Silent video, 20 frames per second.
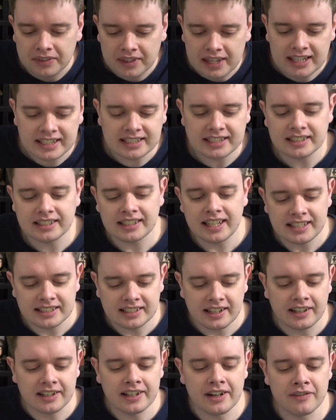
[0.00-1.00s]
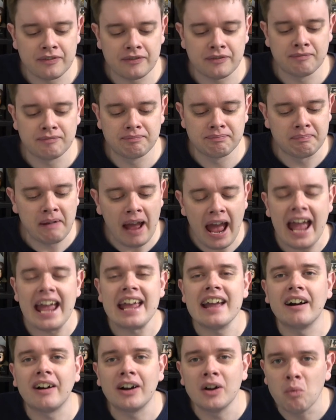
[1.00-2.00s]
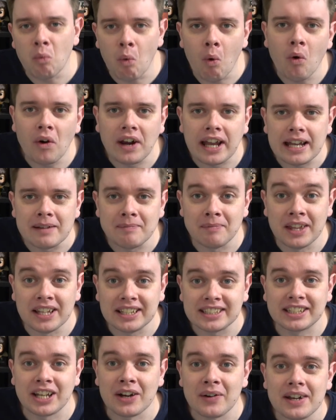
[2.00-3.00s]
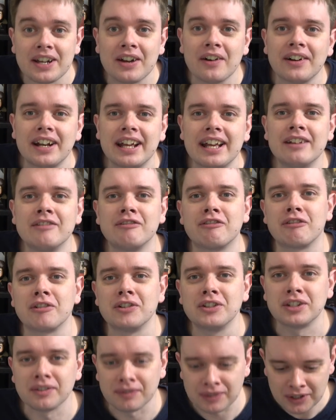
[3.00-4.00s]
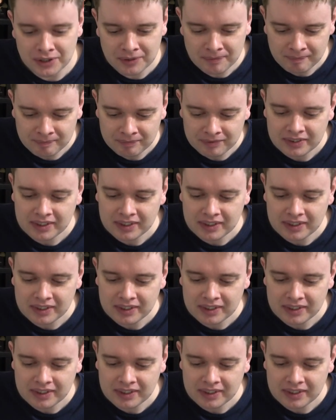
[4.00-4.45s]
this this kind of AI war game that's going on in front of you,